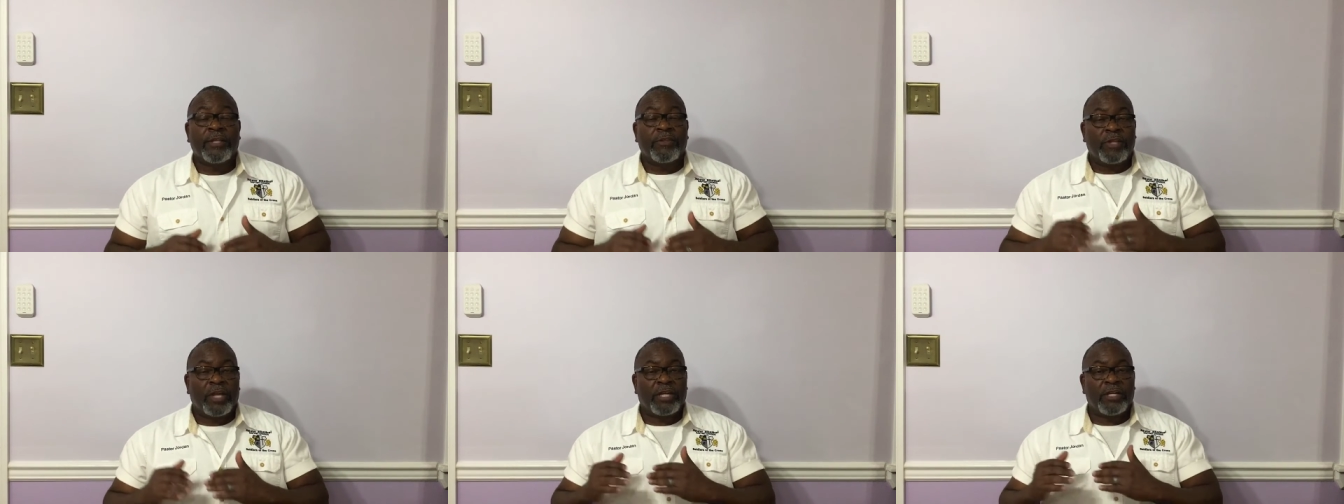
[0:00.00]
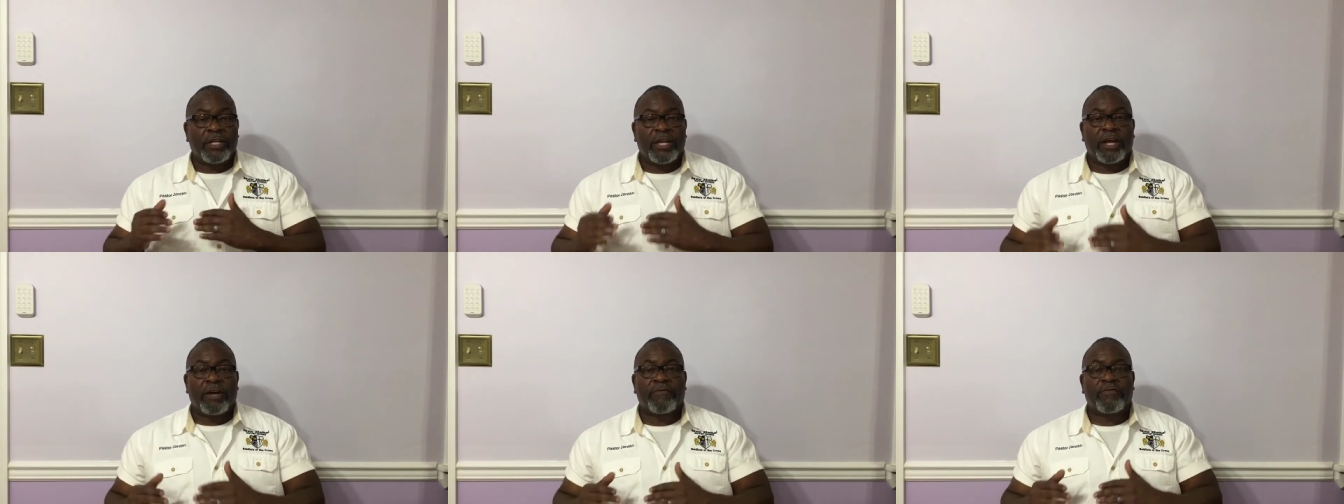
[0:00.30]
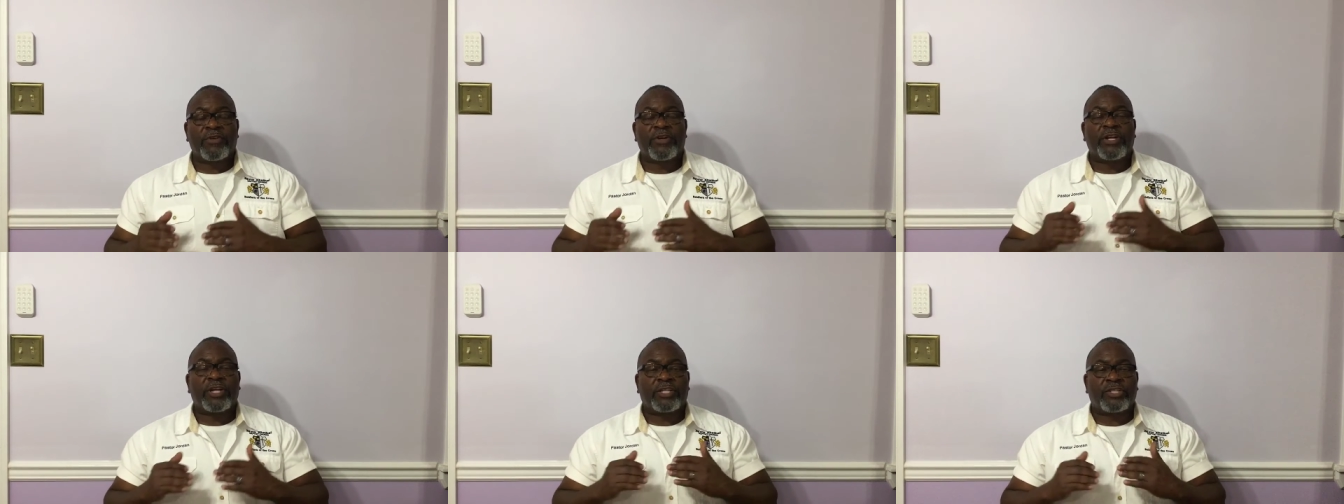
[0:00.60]
They
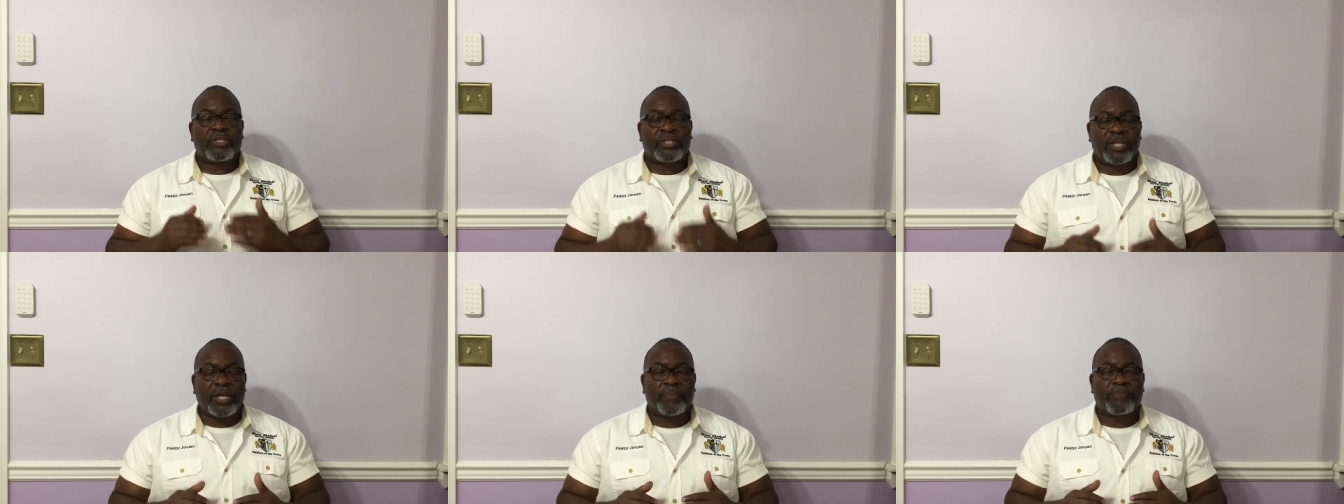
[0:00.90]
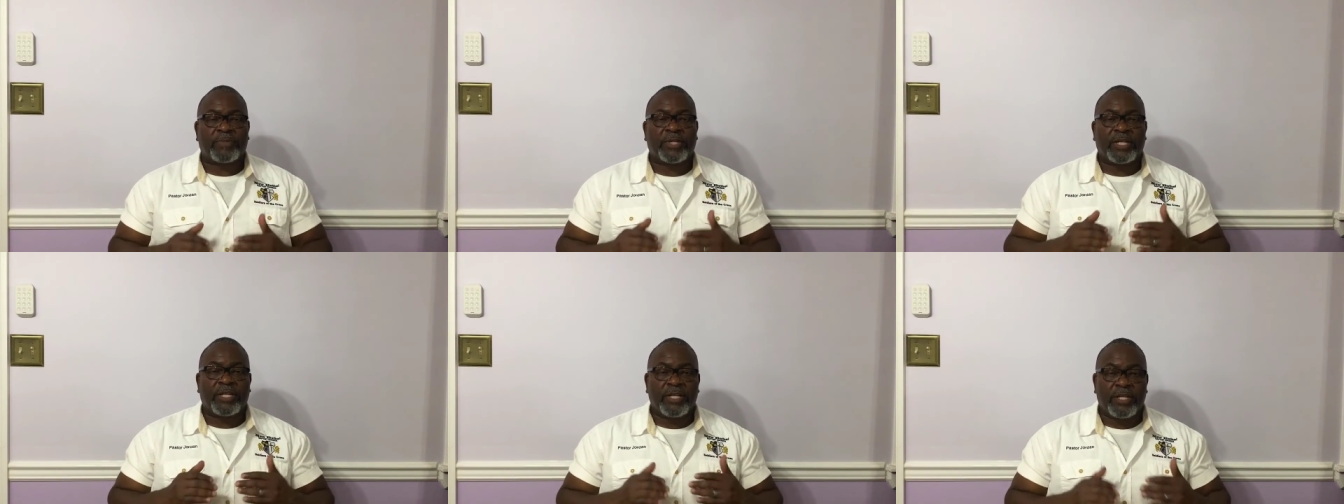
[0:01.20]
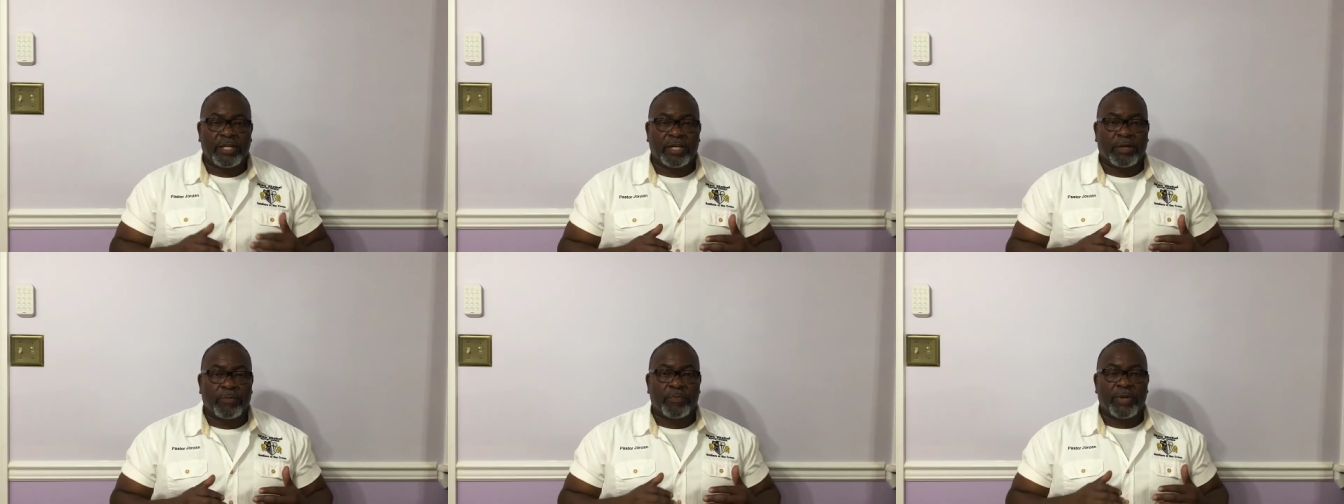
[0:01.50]
never accepted
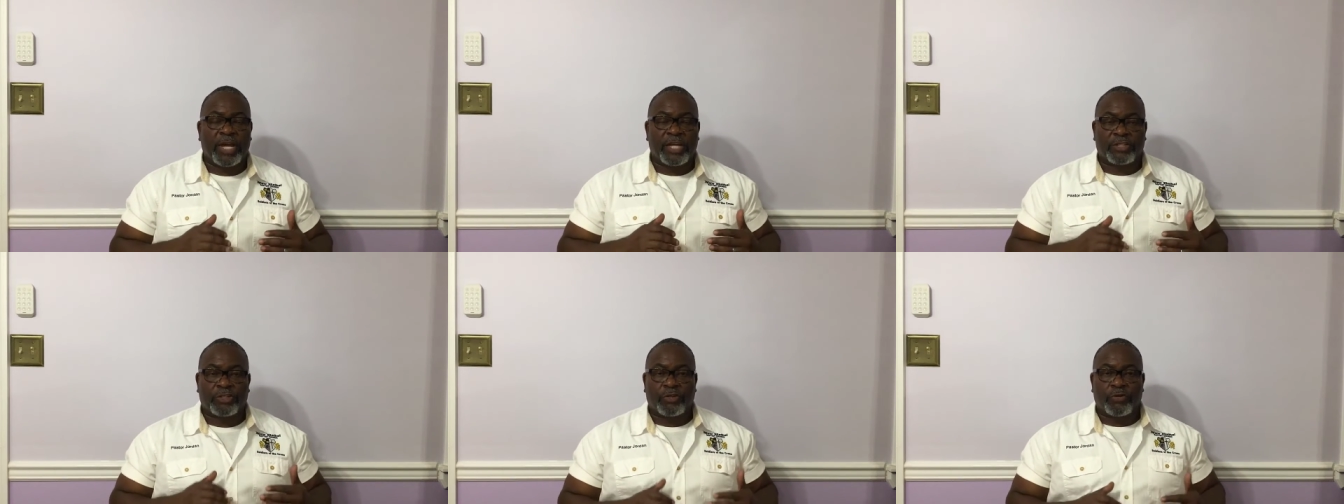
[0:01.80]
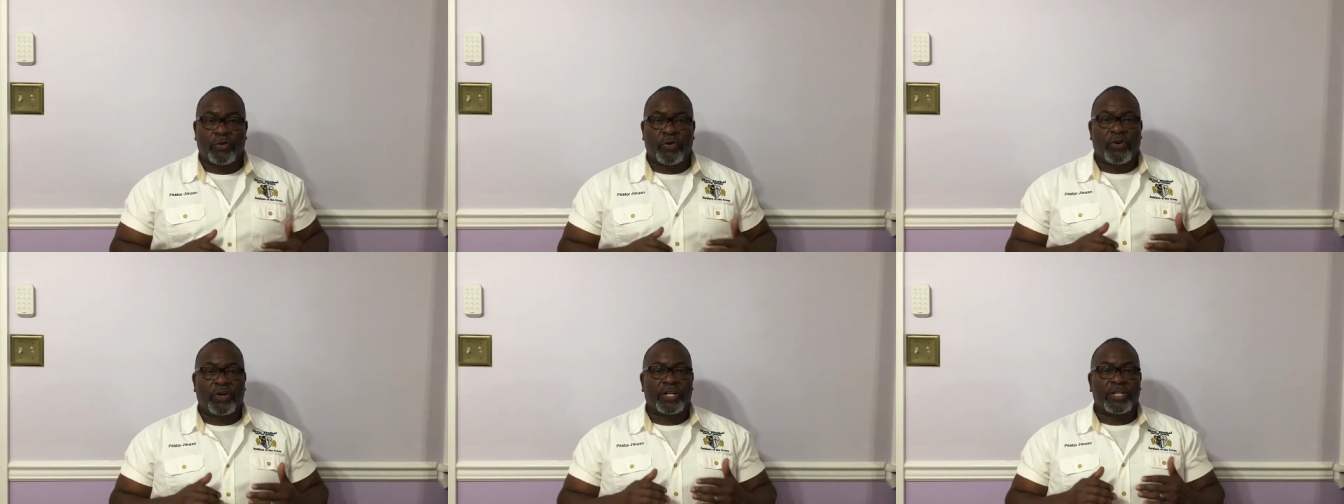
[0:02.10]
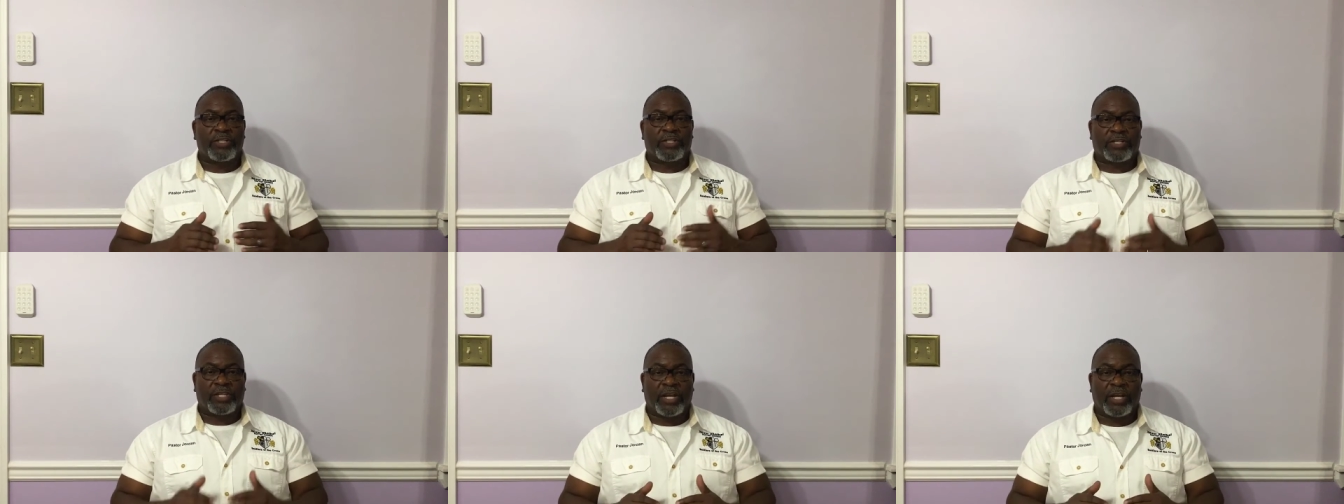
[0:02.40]
him as Lord
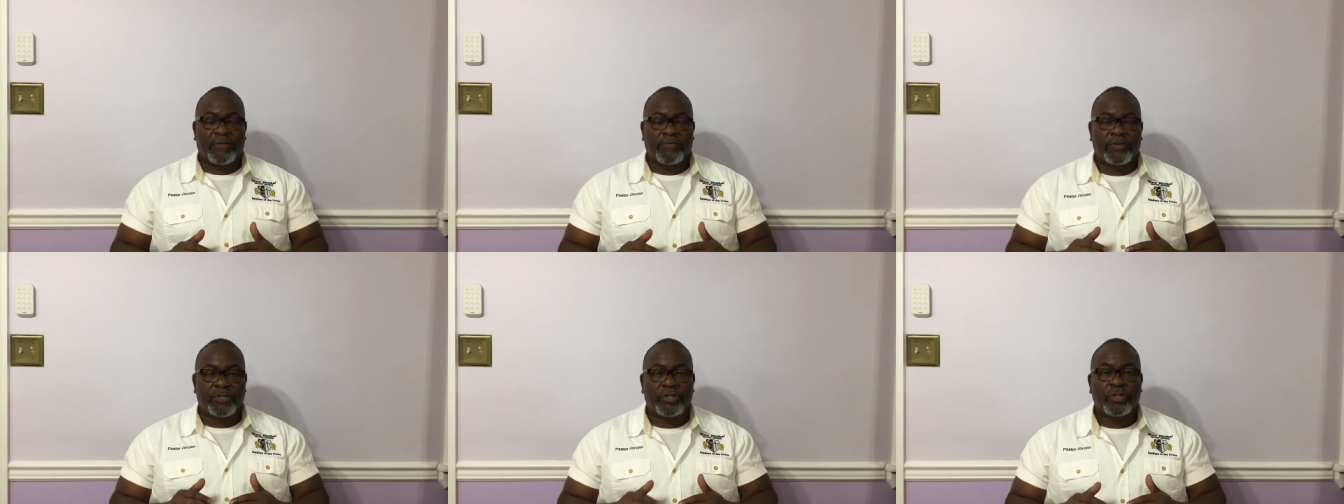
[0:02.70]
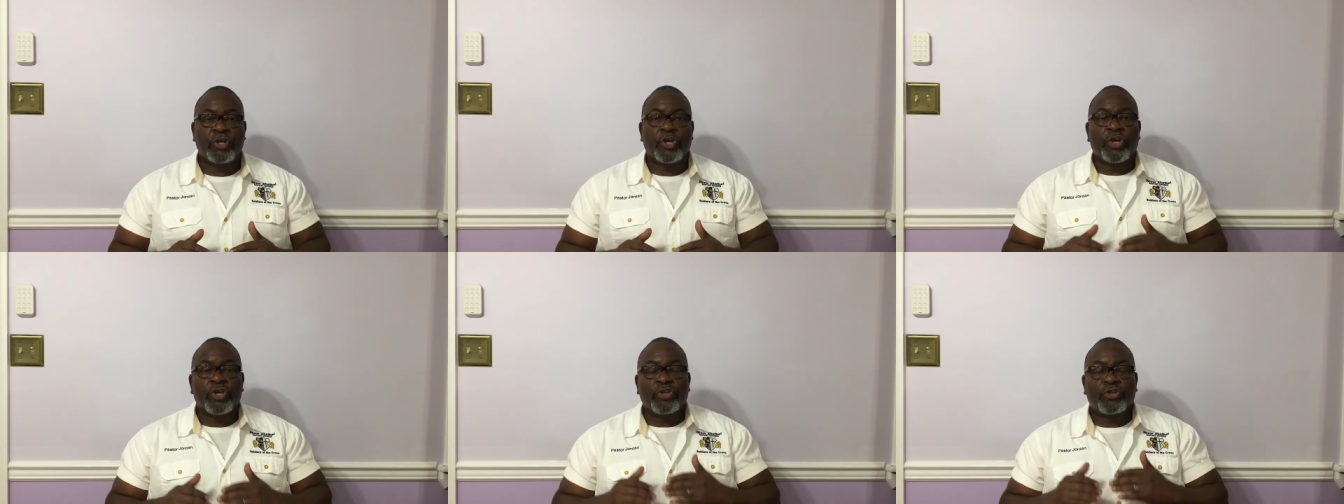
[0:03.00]
and Savior